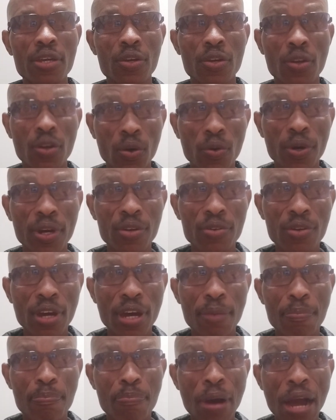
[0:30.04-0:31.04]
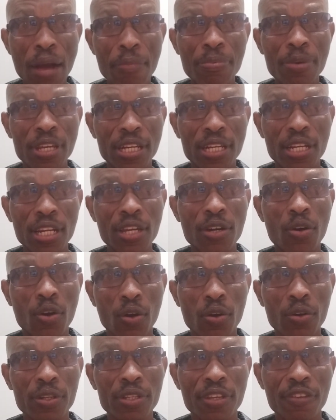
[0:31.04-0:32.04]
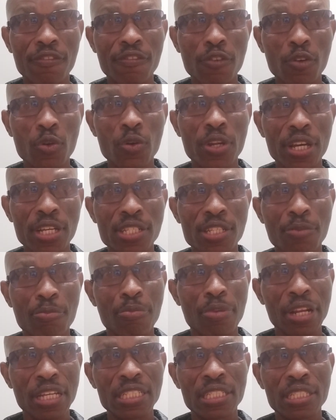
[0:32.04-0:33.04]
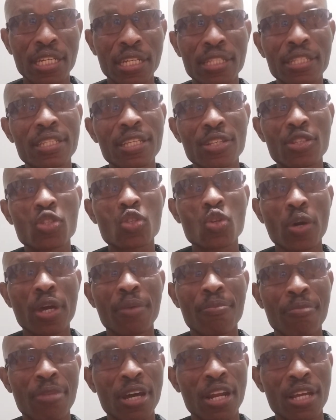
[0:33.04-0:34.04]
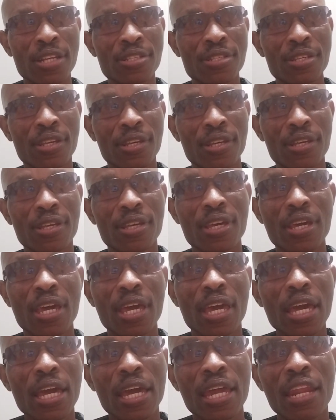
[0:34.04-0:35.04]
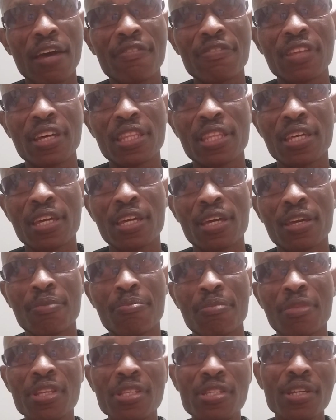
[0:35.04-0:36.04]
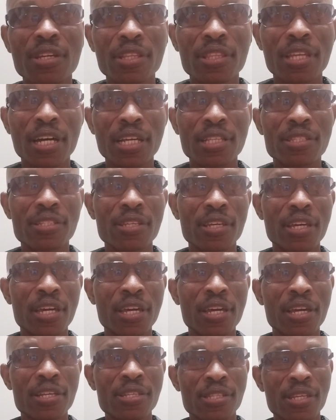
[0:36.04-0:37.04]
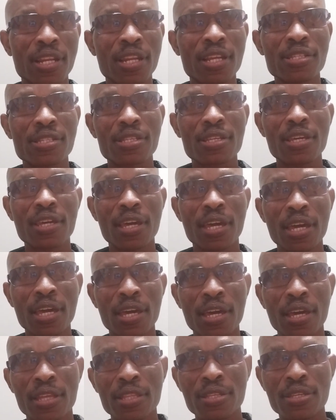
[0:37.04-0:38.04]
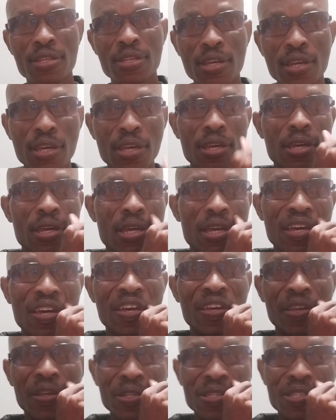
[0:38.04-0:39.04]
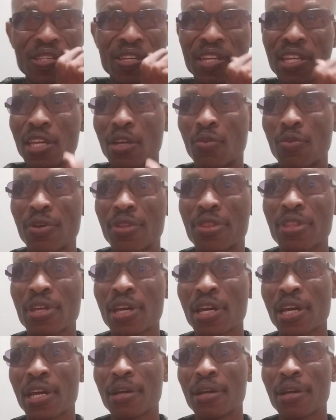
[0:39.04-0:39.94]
You know, when you are publicly called a fool as a president, it's so embarrassing. And after the meeting that Zelensky had yesterday with